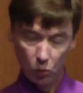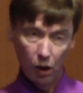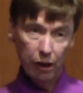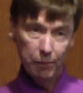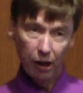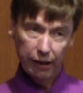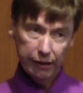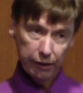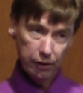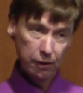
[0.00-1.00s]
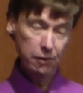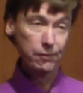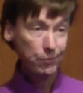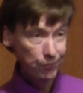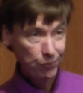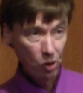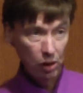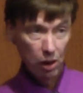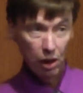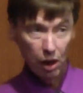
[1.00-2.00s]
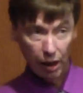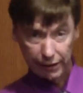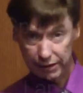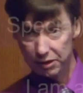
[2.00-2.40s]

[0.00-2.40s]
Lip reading: Why am I here? I